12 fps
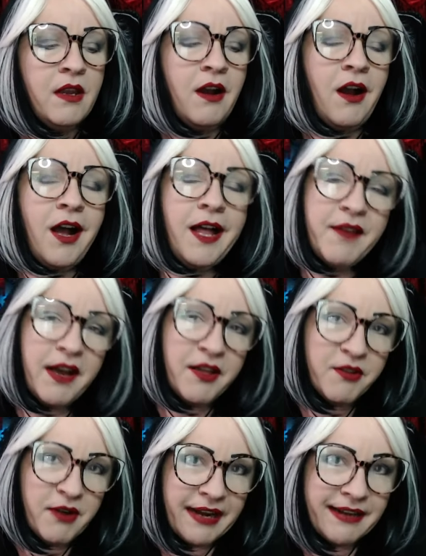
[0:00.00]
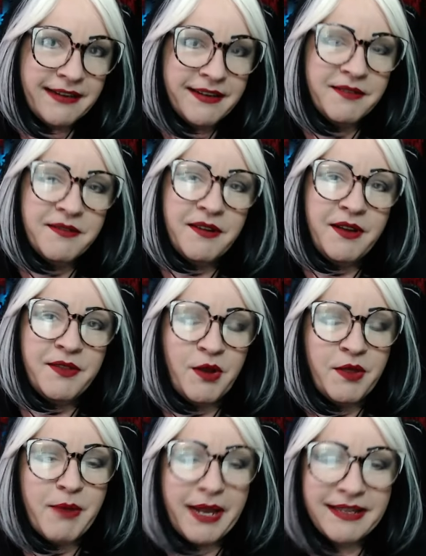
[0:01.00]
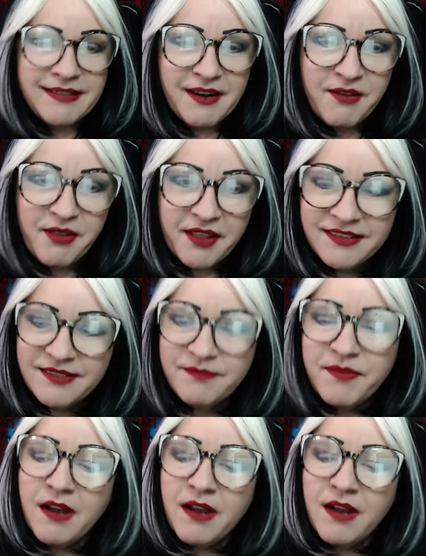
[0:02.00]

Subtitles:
On the other hand, on the bad side of things,